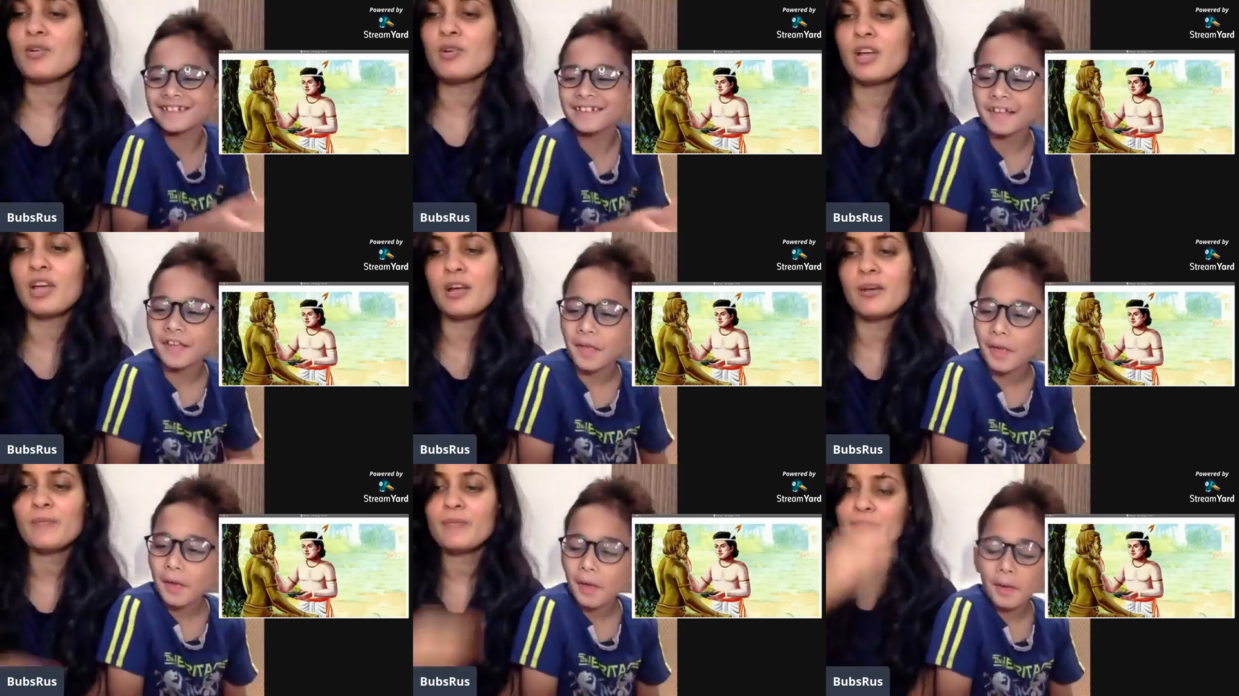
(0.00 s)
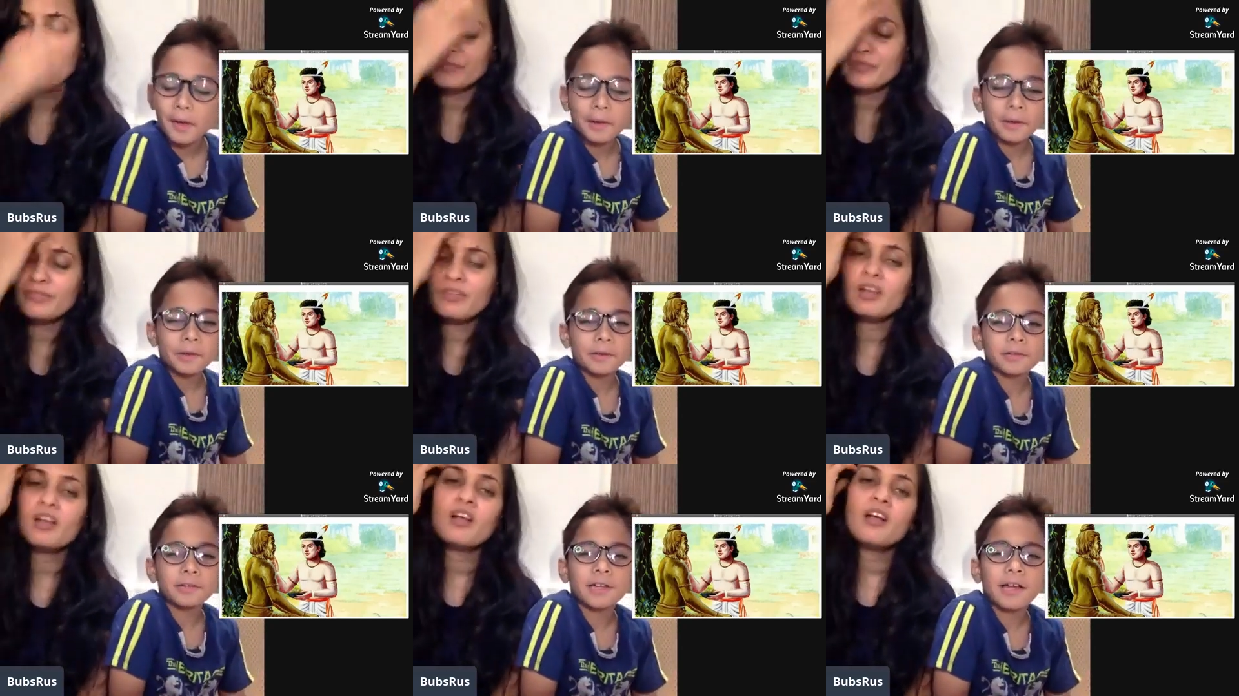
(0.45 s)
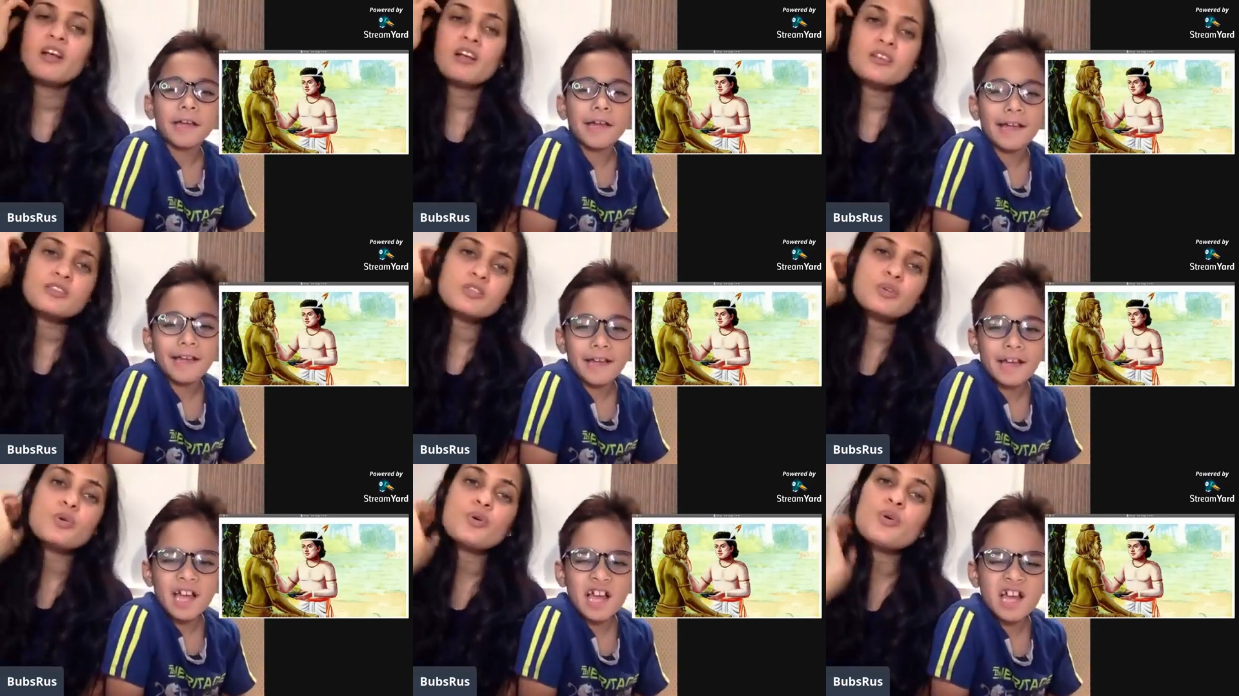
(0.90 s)
Speaker 1: Okay.
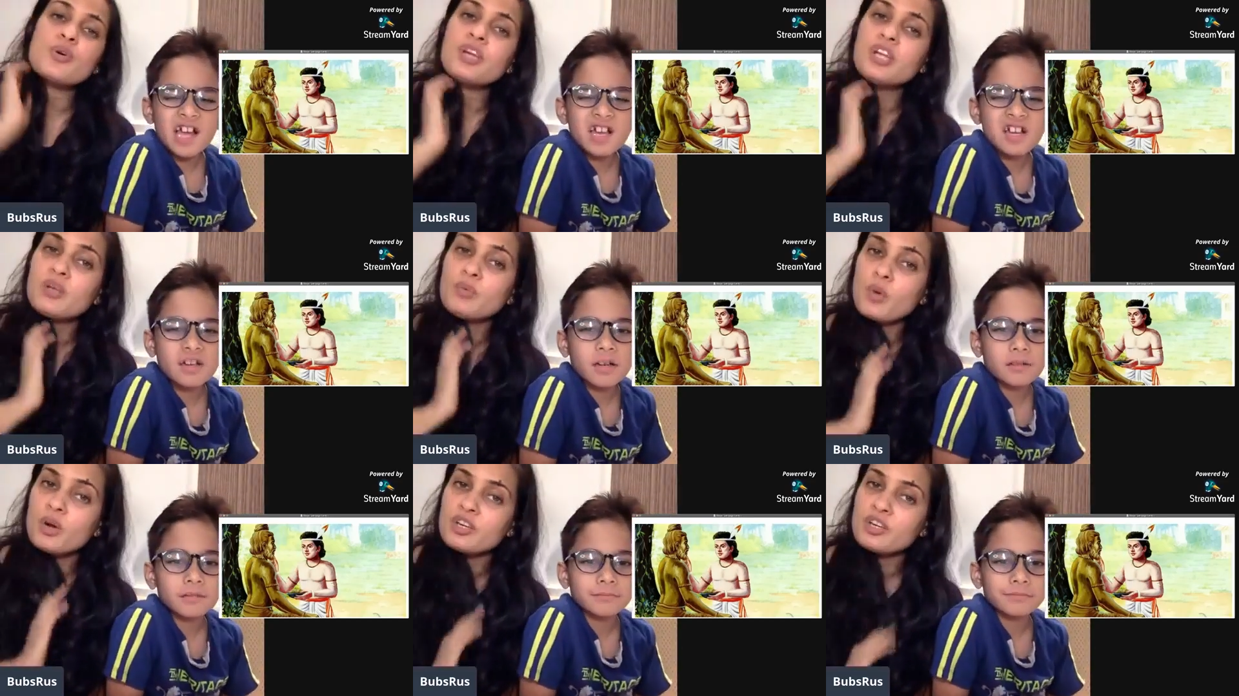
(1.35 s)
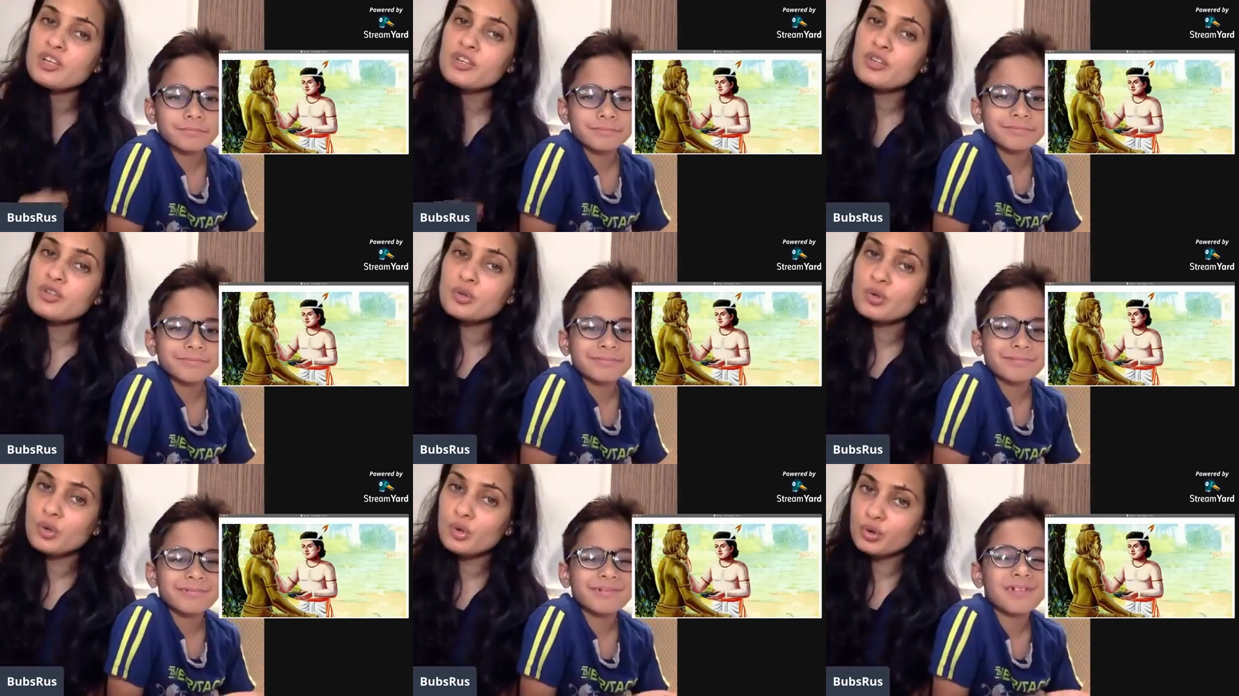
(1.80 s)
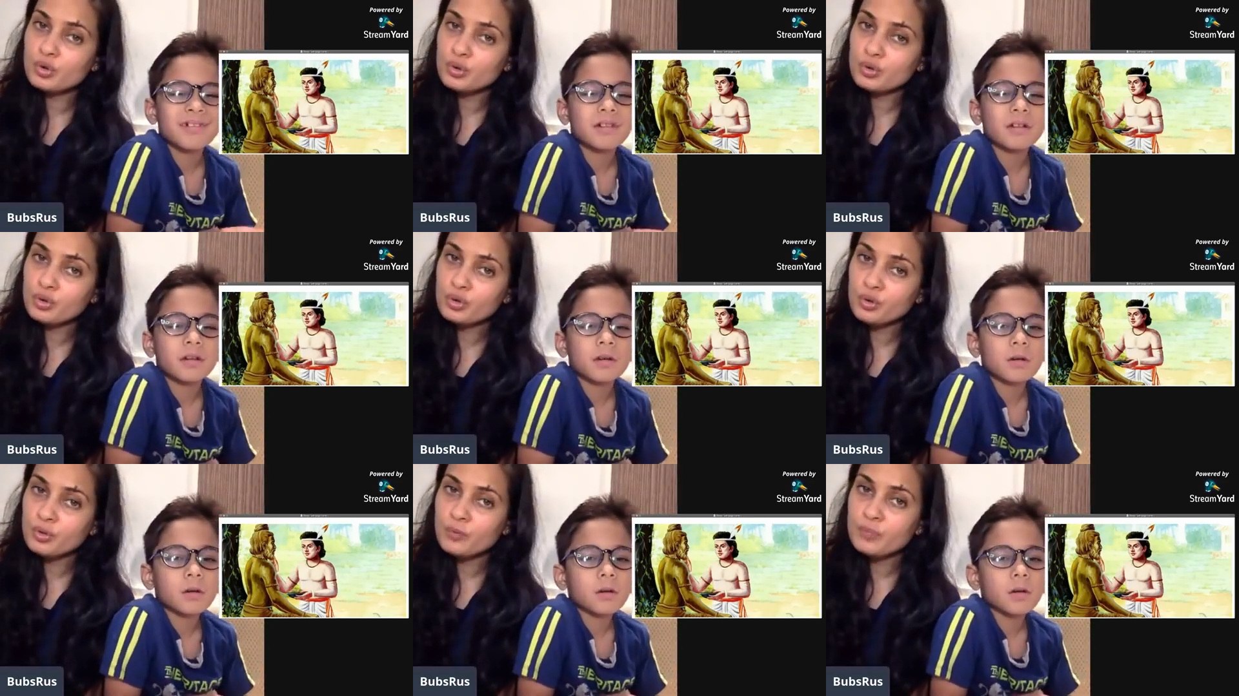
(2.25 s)
So he wanted to go to
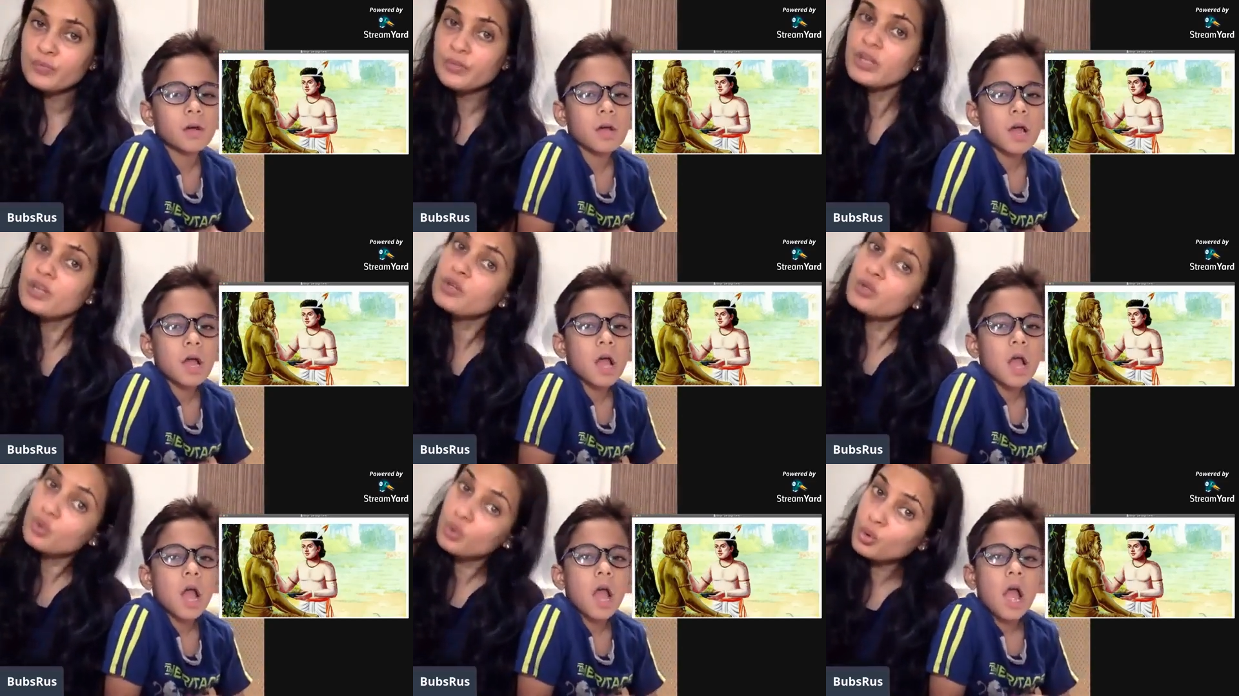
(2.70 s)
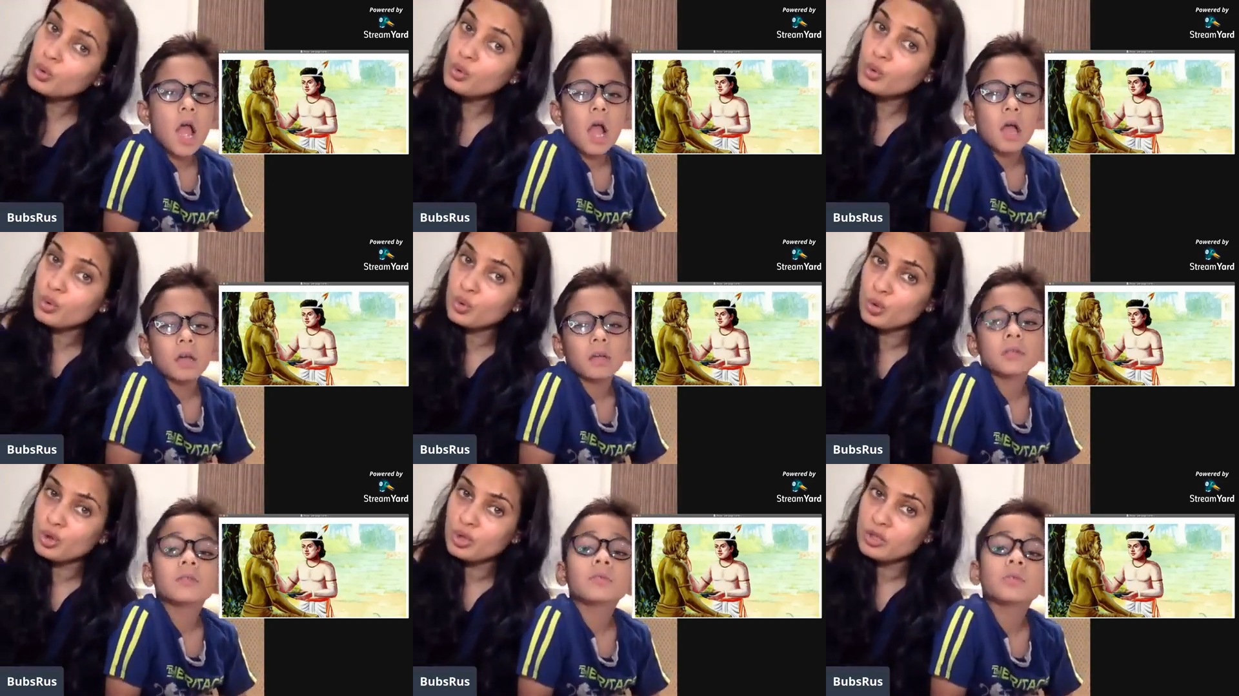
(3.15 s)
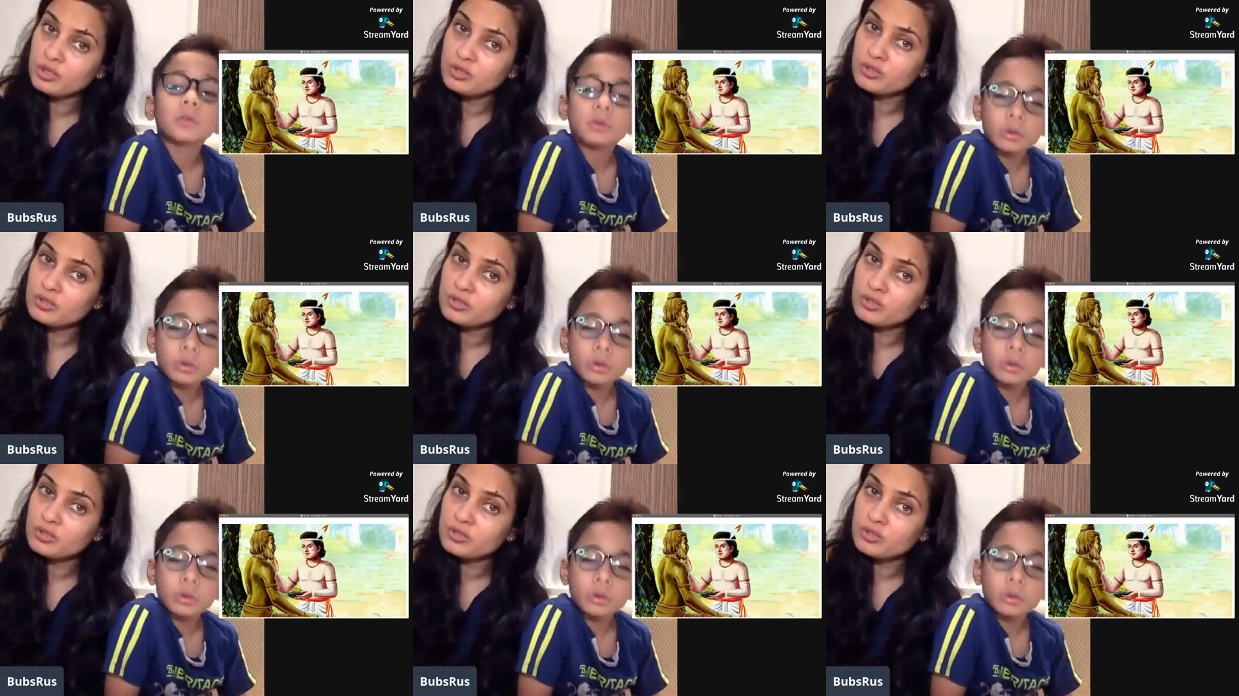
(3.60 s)
Gurukul.